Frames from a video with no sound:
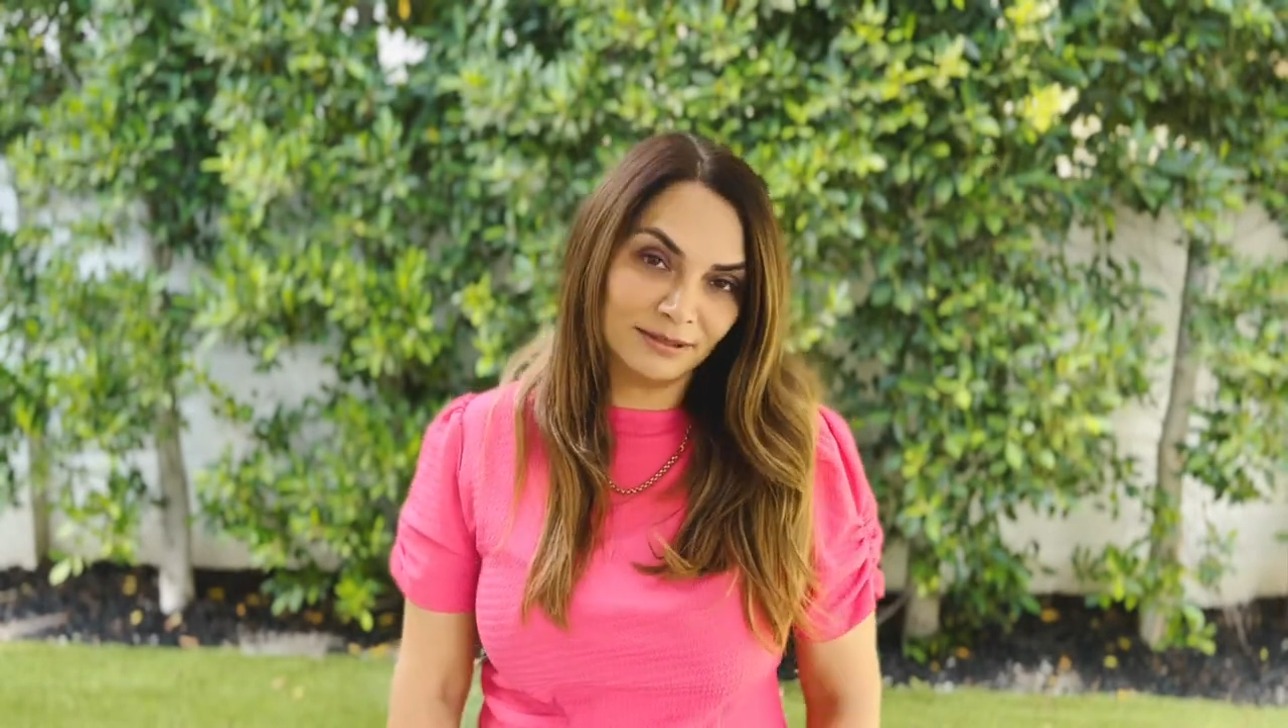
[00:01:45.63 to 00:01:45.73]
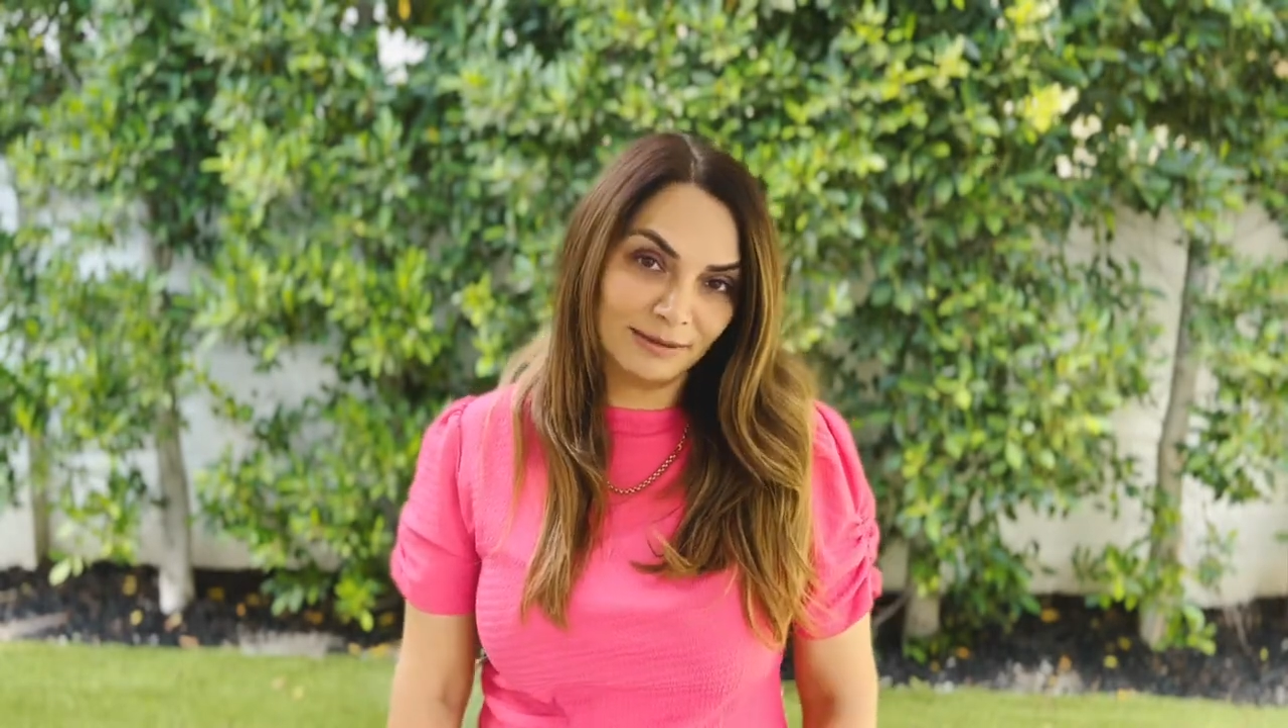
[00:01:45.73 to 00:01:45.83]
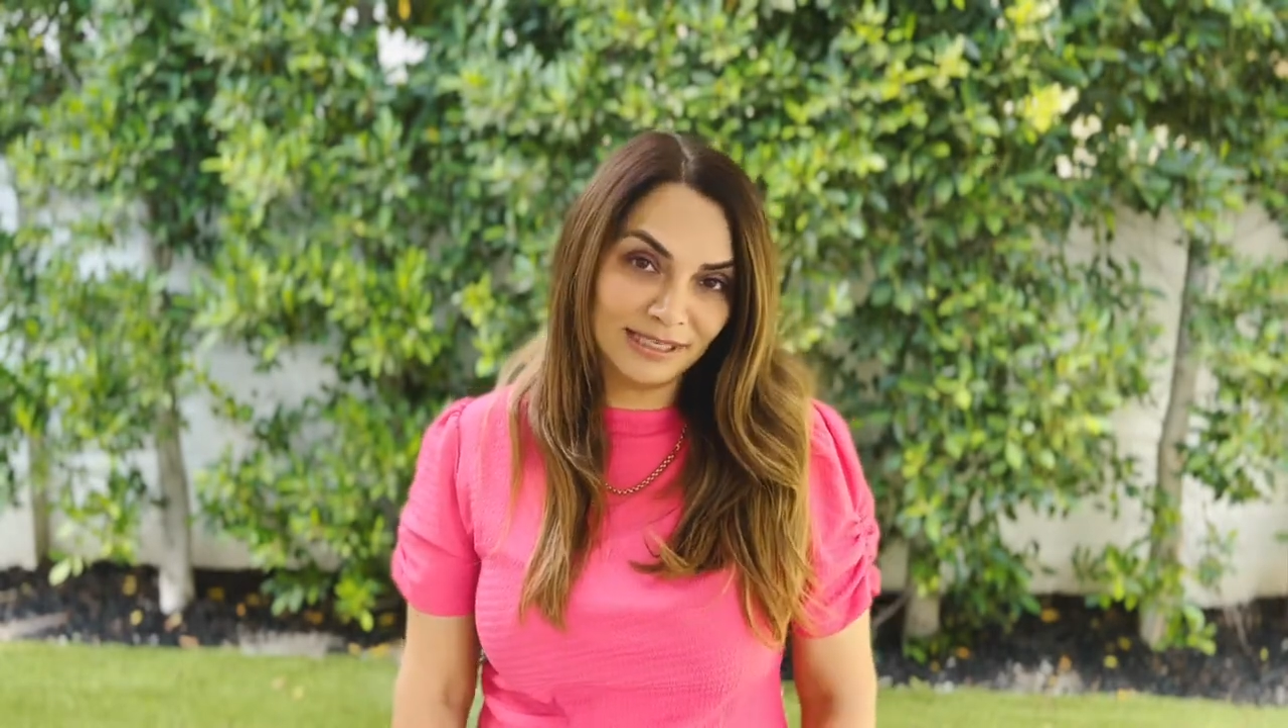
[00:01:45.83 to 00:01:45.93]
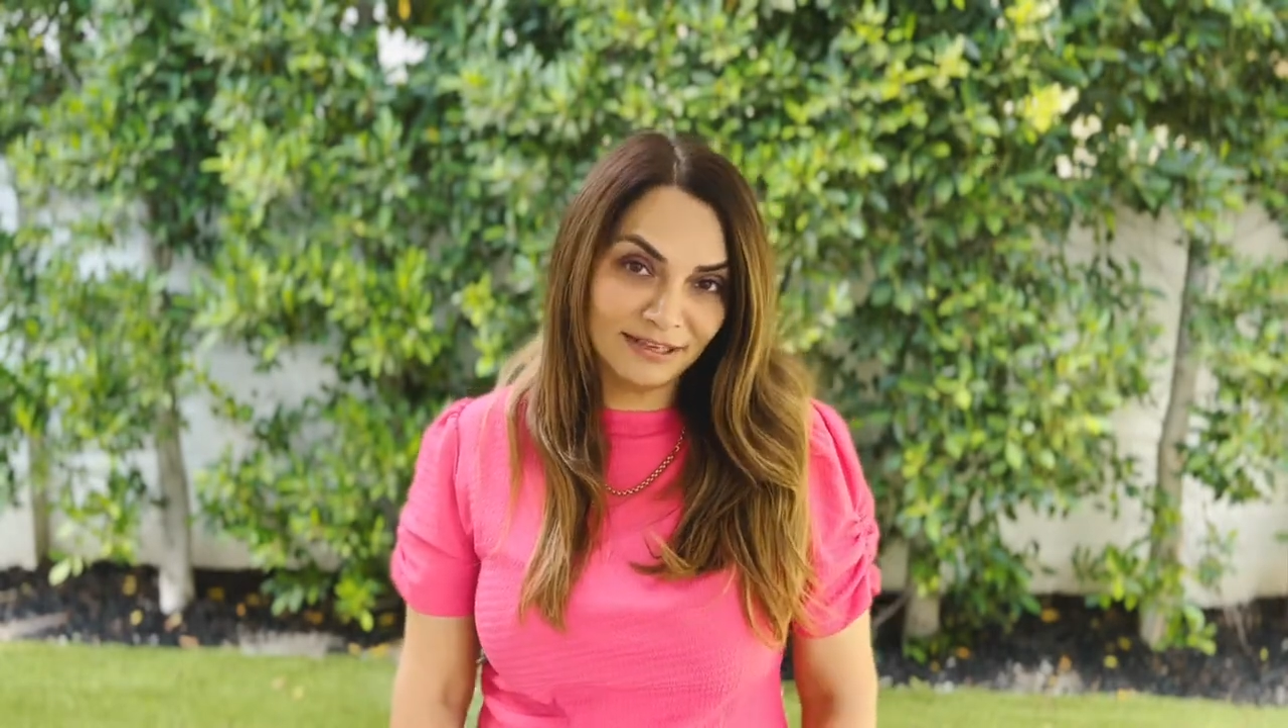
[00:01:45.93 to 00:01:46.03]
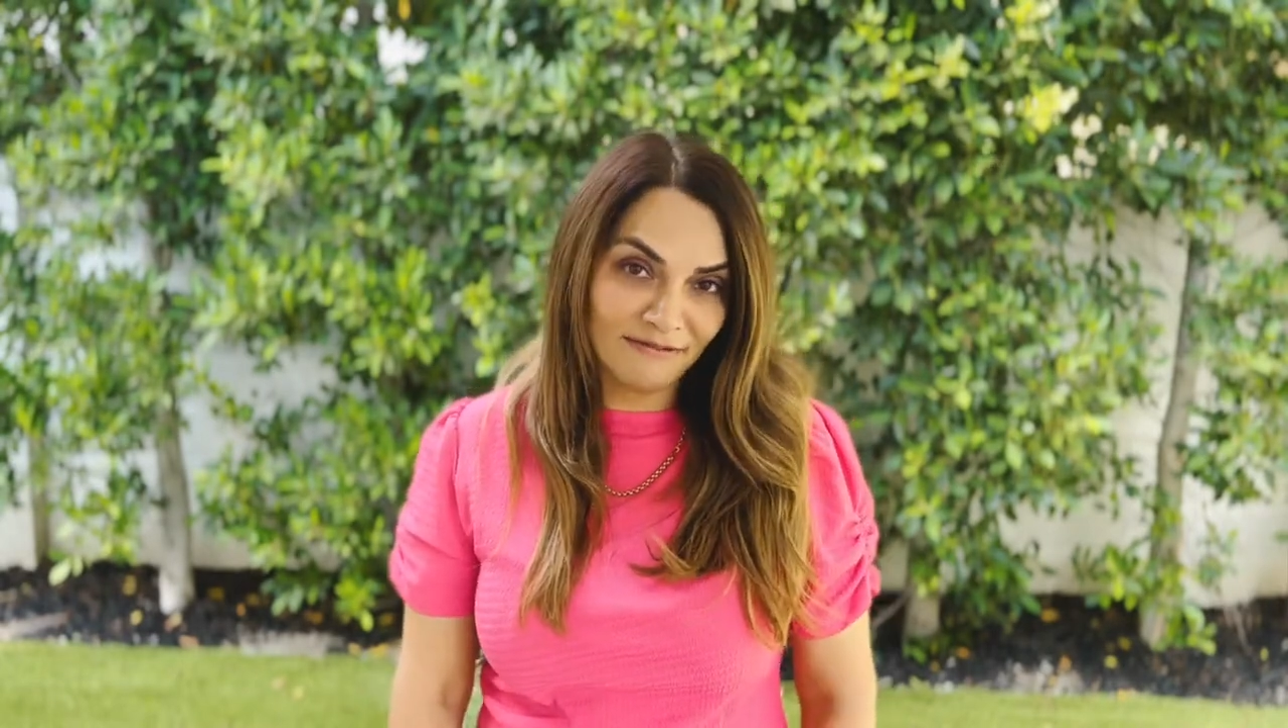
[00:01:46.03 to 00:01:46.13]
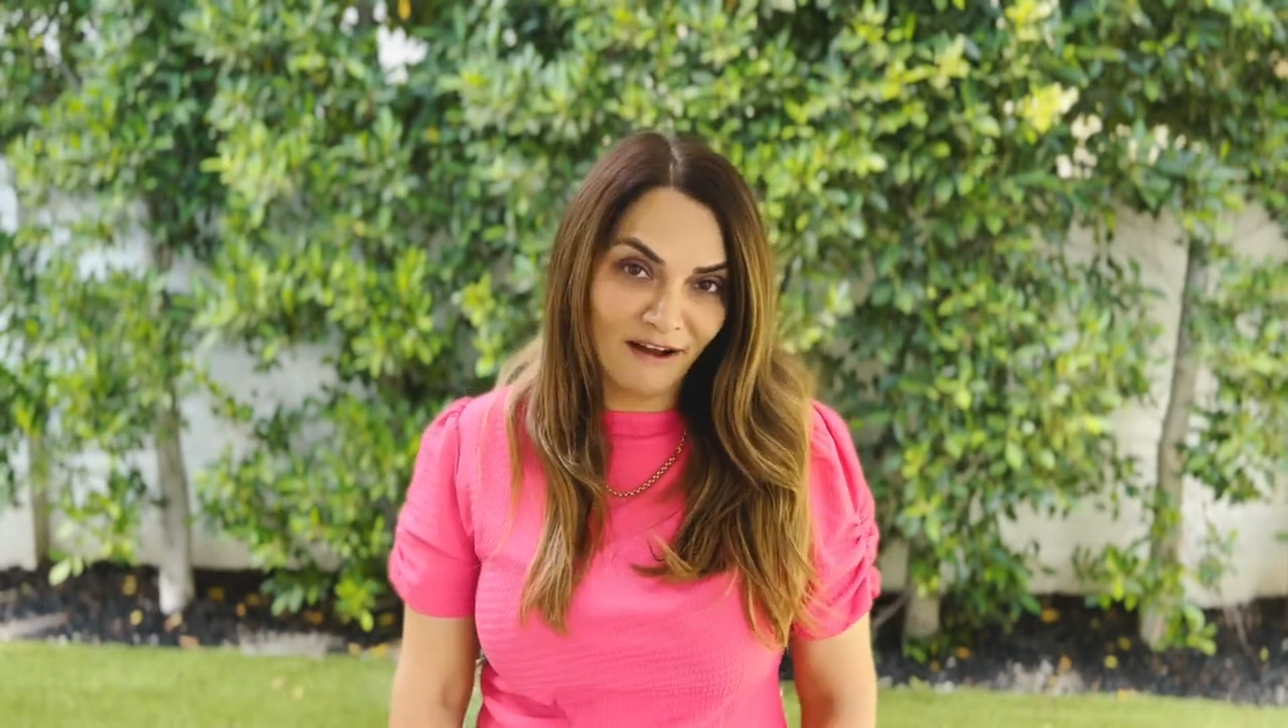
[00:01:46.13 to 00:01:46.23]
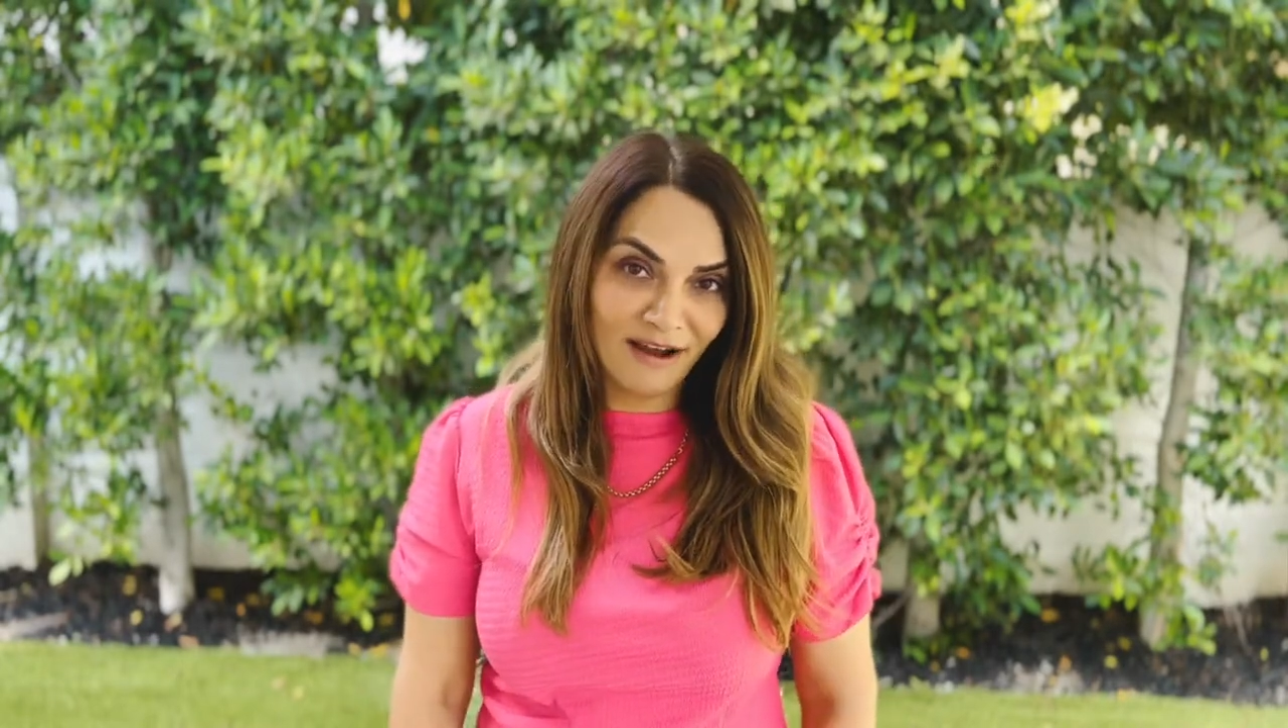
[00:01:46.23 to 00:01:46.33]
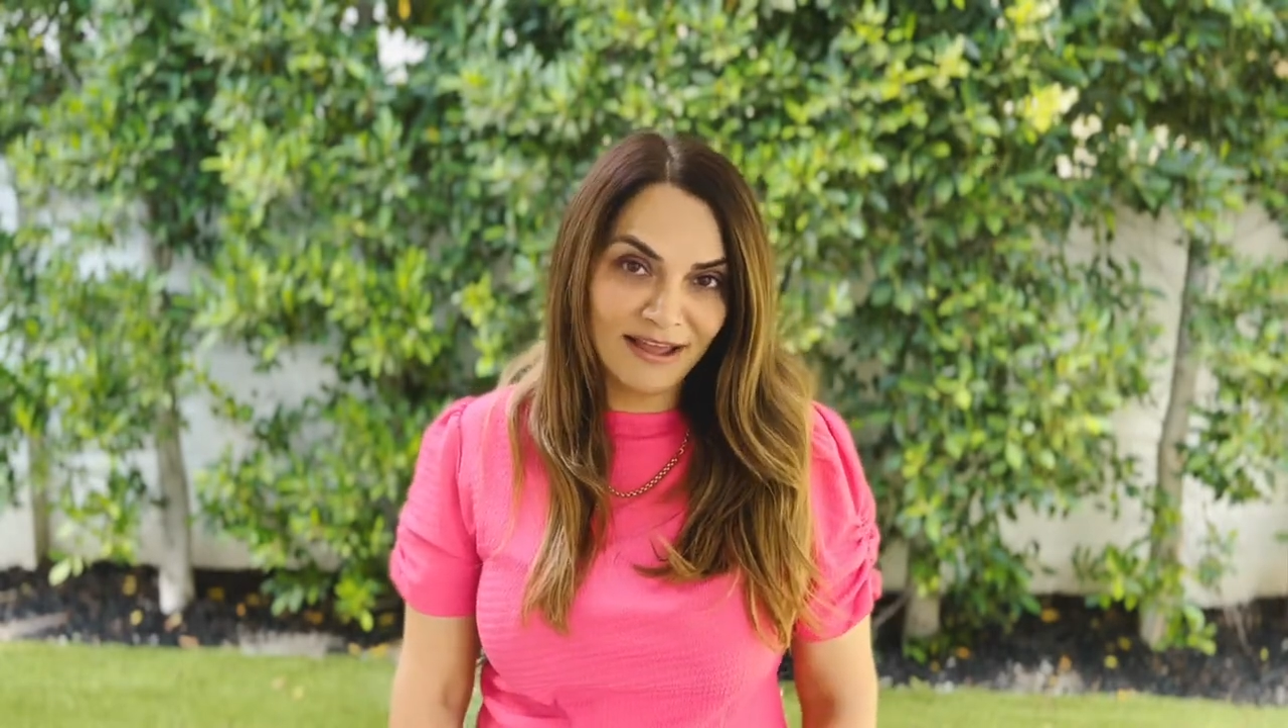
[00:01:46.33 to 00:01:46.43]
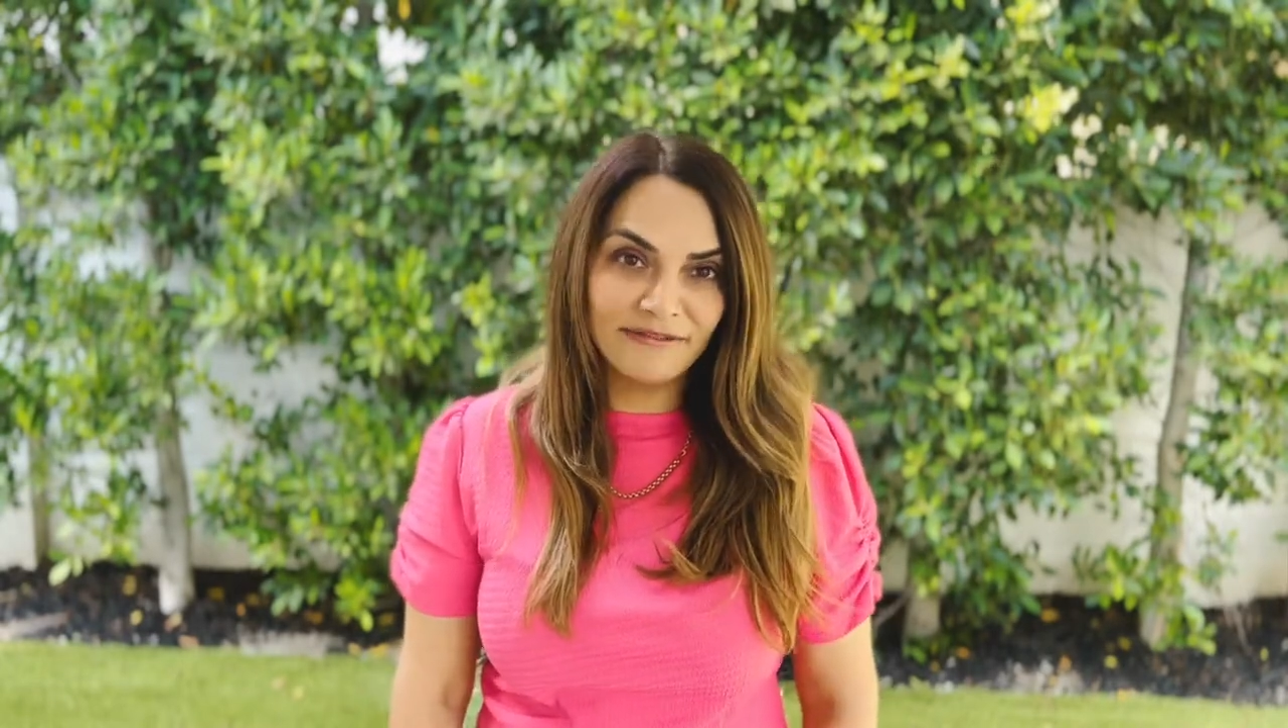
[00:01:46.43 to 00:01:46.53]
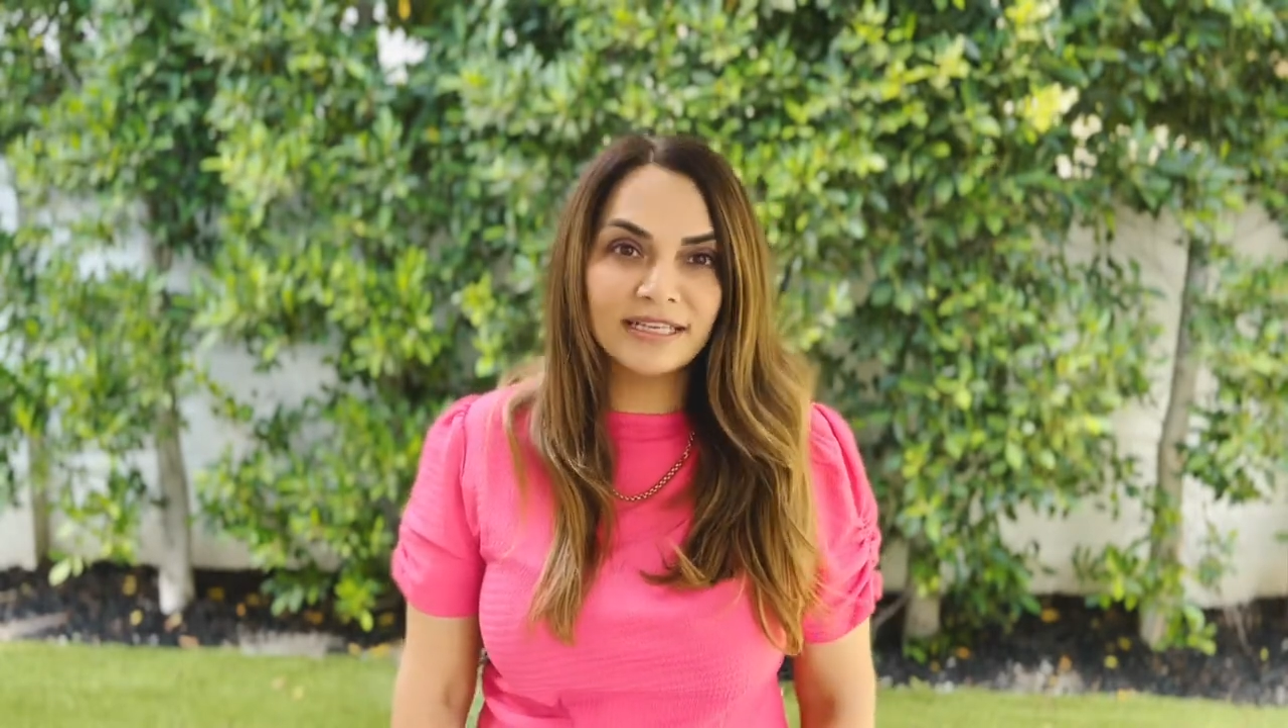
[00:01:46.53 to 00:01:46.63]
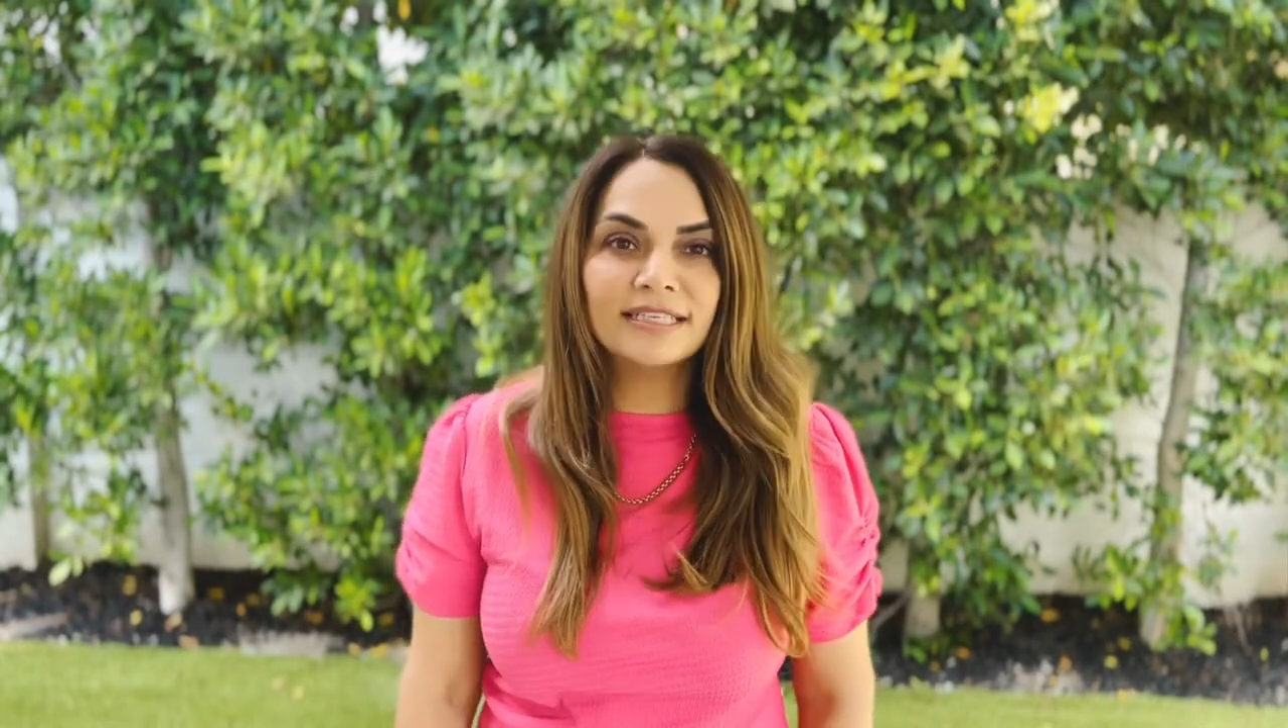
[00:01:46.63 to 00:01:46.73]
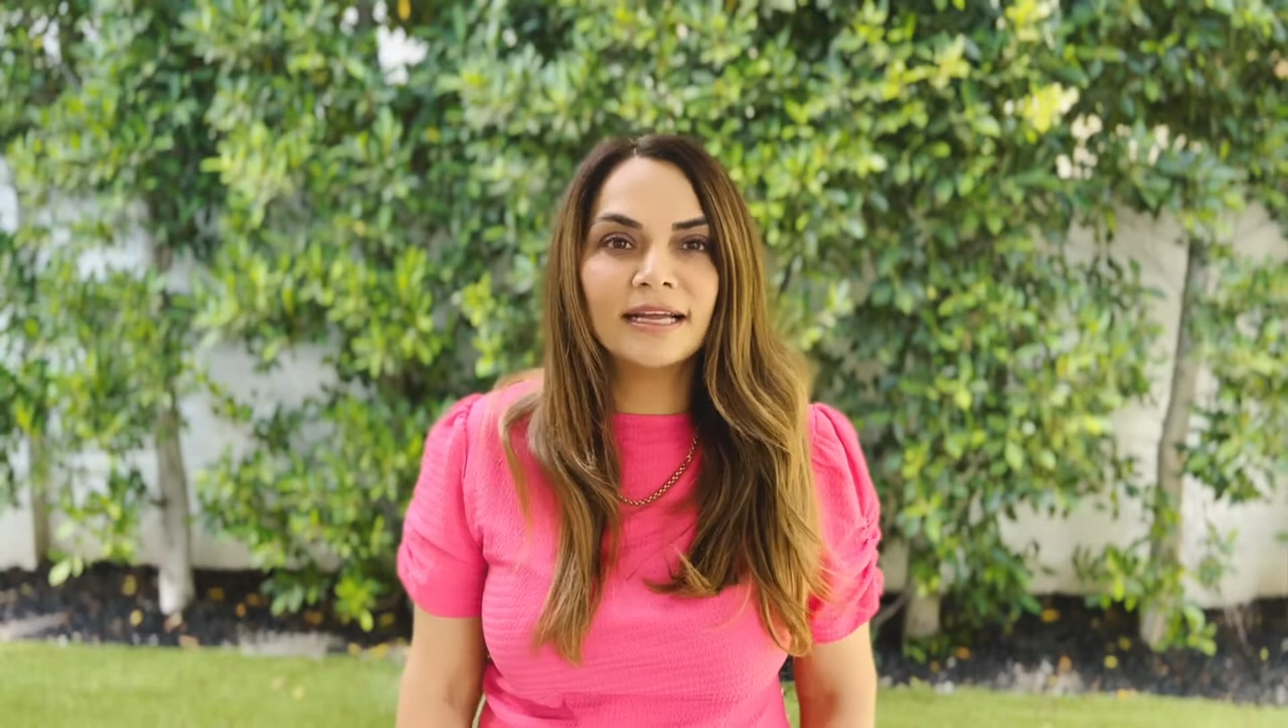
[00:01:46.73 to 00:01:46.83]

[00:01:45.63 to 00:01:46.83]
25,